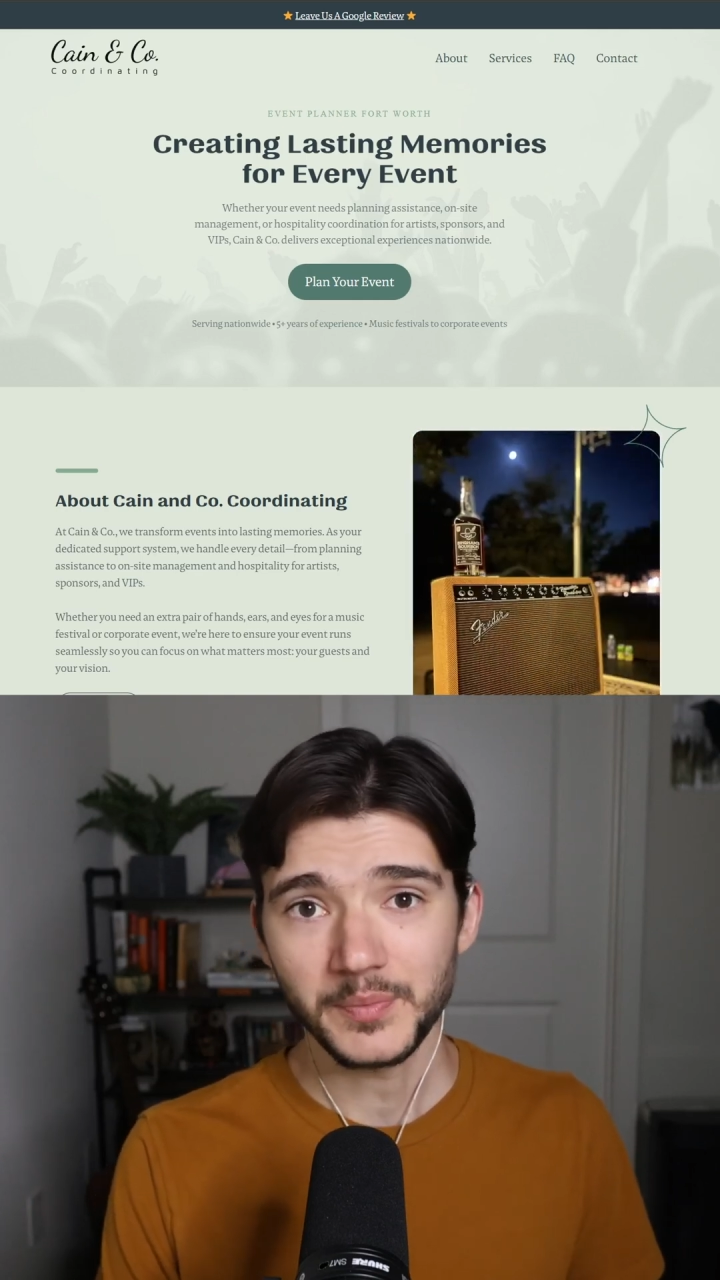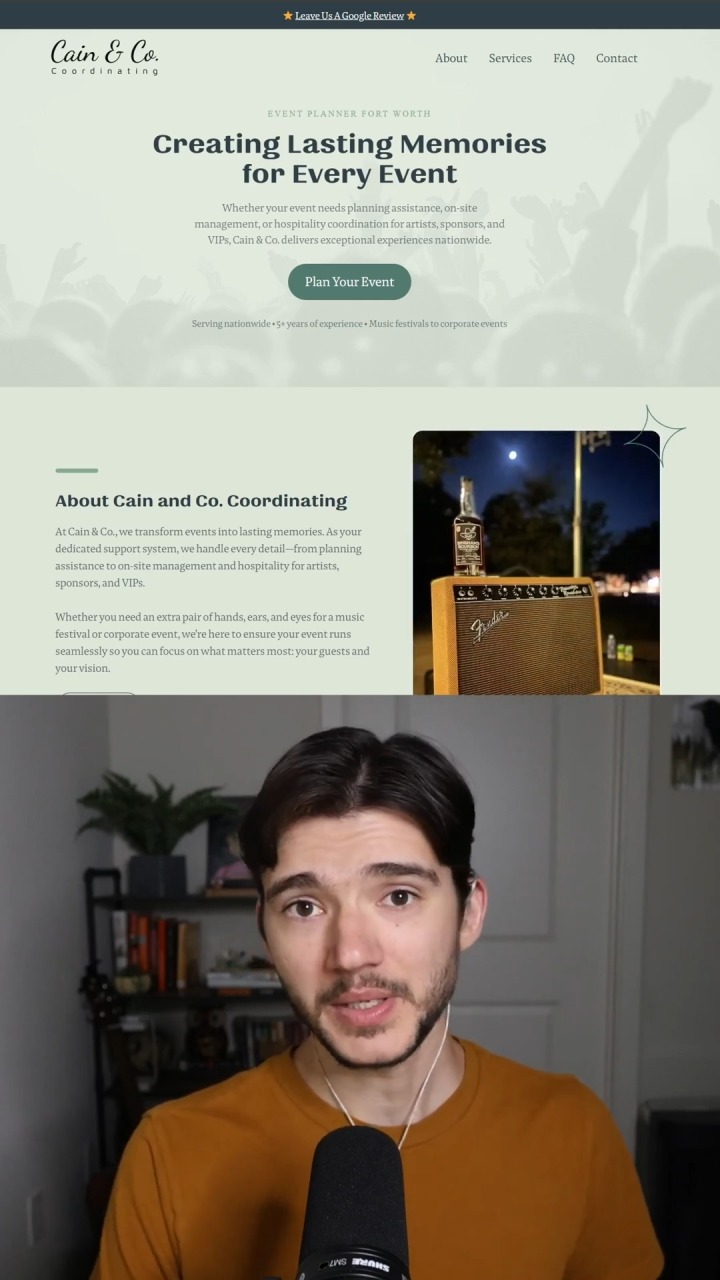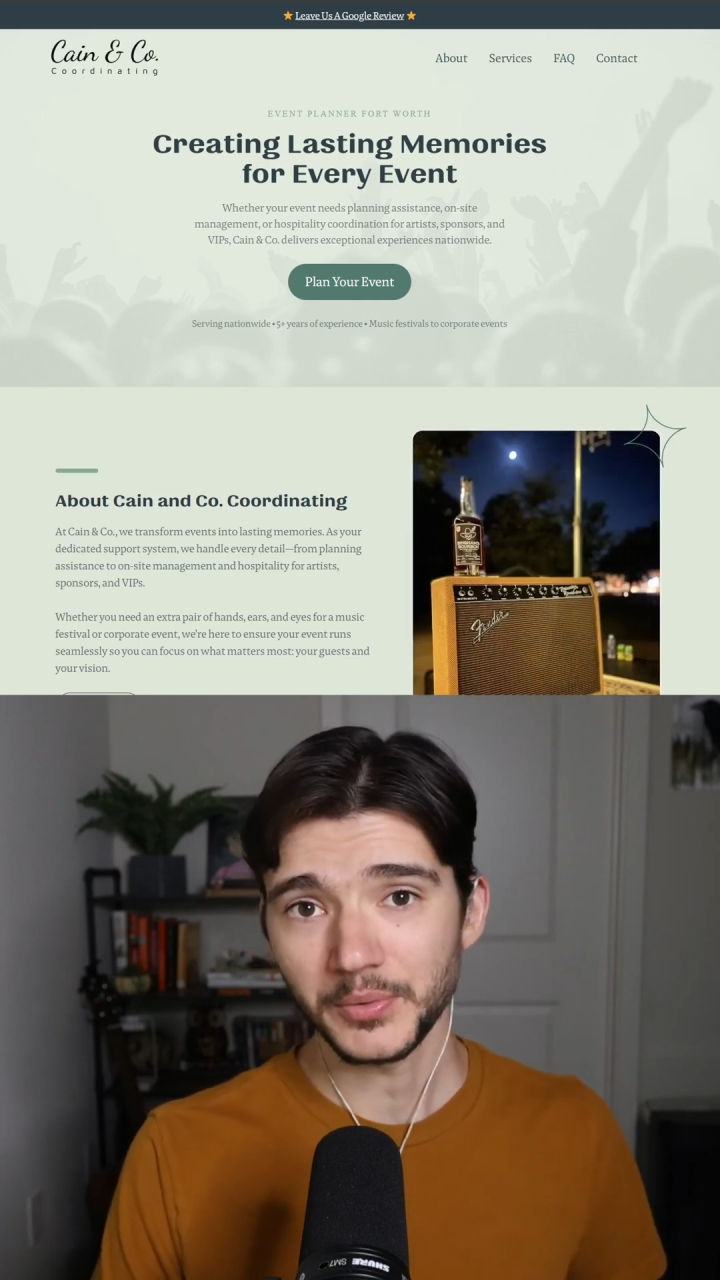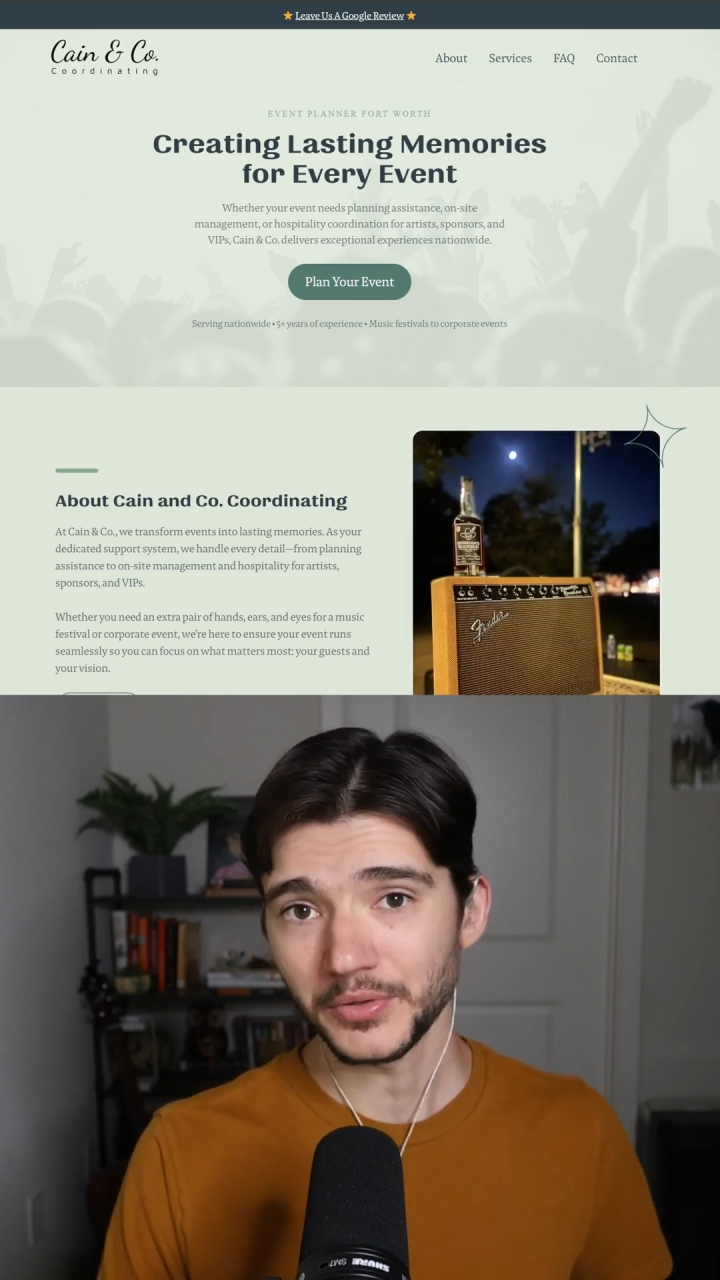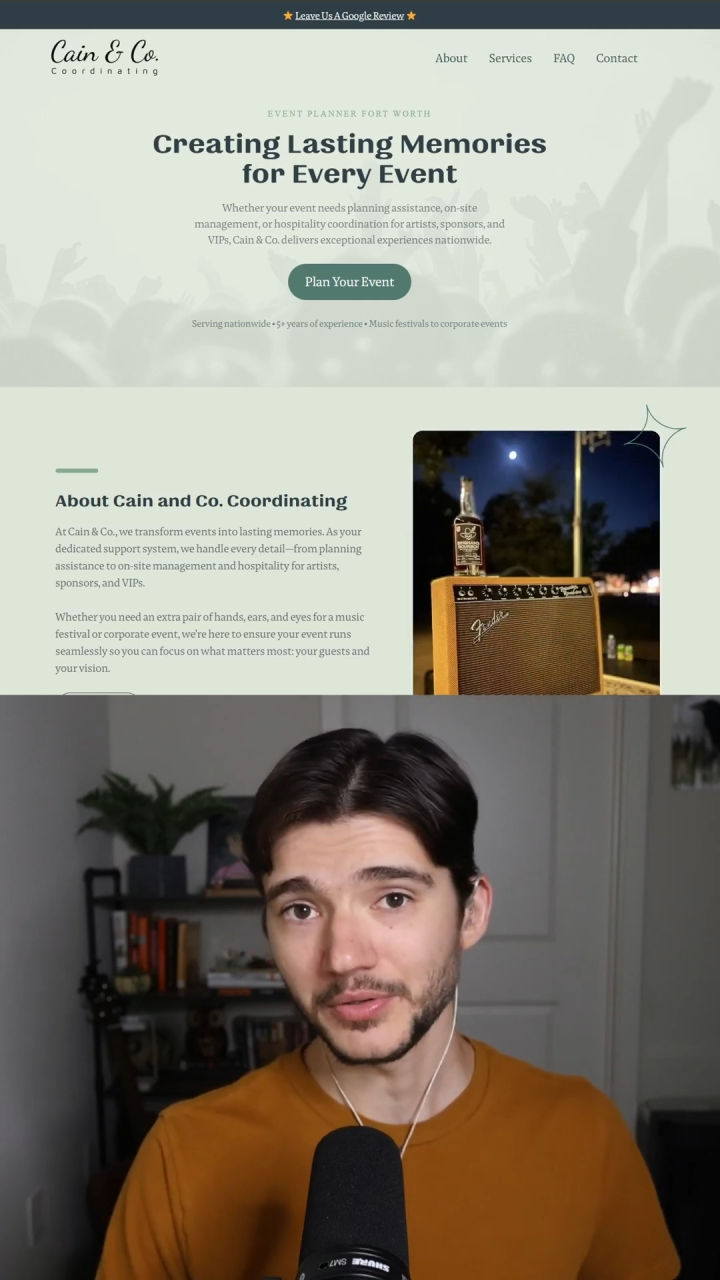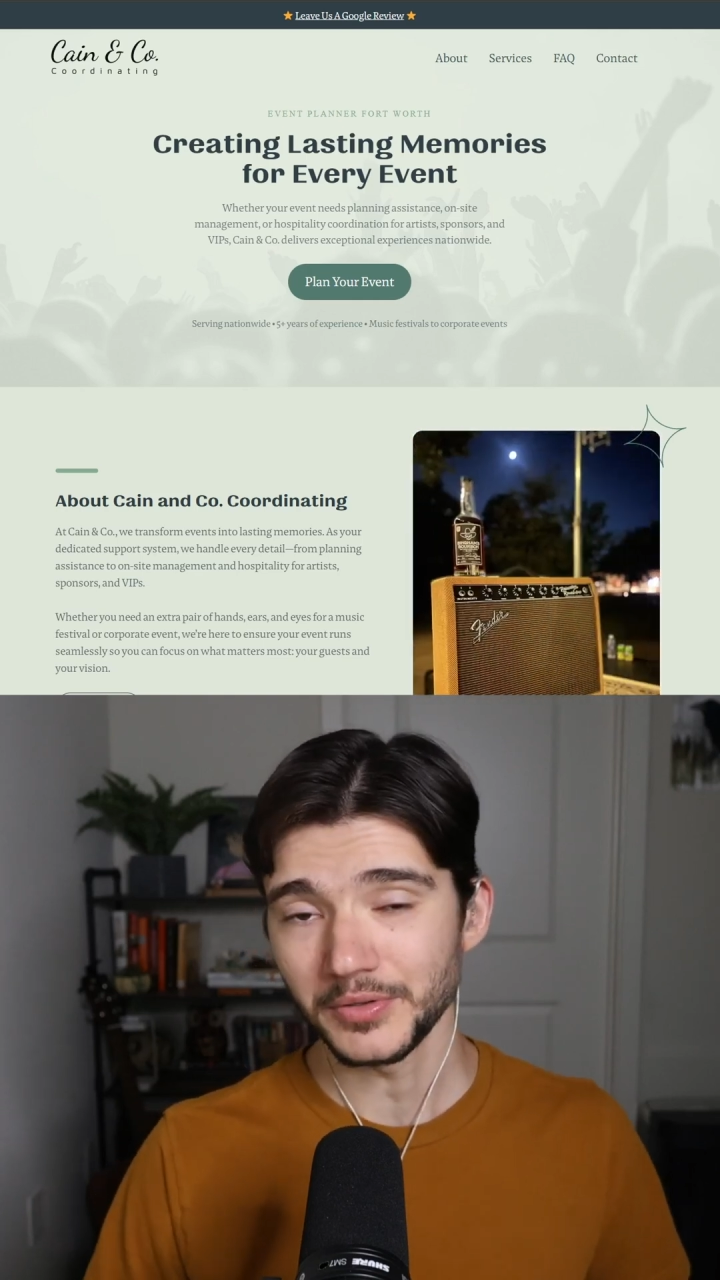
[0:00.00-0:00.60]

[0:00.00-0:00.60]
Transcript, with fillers: people who